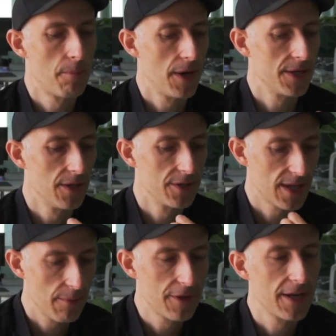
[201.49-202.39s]
But
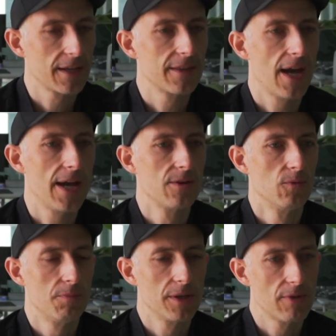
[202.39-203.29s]
something like that
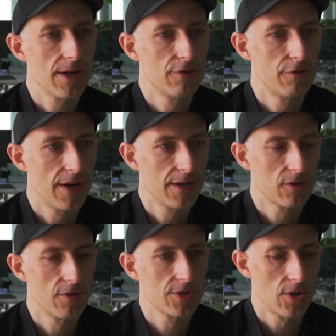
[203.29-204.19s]
would be great to find
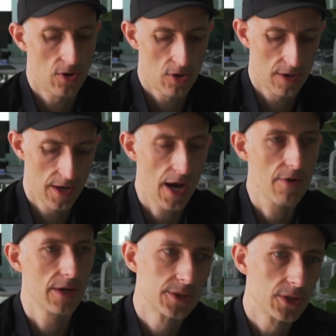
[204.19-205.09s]
across all
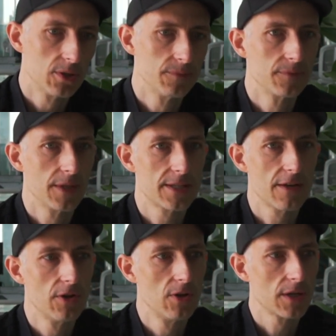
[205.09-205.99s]
areas. So let's
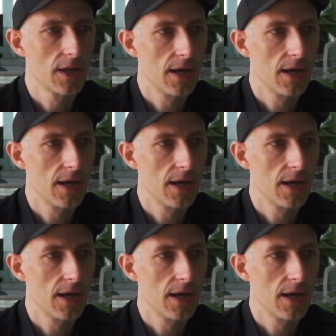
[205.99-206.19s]
have a look.